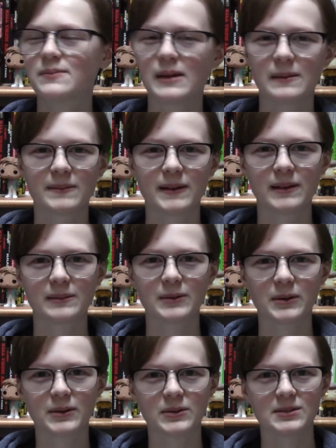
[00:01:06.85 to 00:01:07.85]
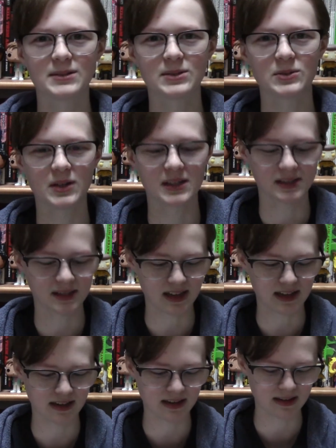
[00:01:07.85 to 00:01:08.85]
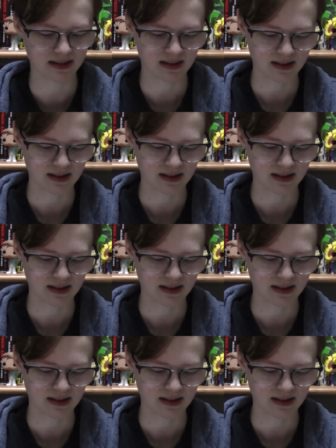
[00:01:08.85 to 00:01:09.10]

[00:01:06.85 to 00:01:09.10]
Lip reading: Pepe Le Moco just dressed like a